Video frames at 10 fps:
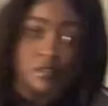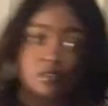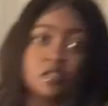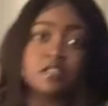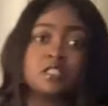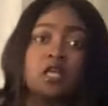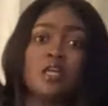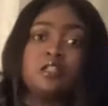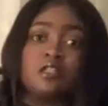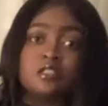So the stand
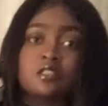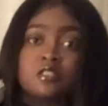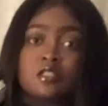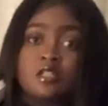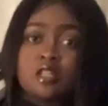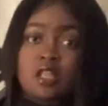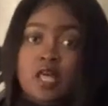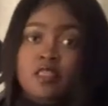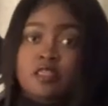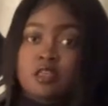looks
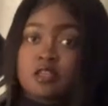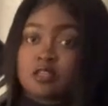like this.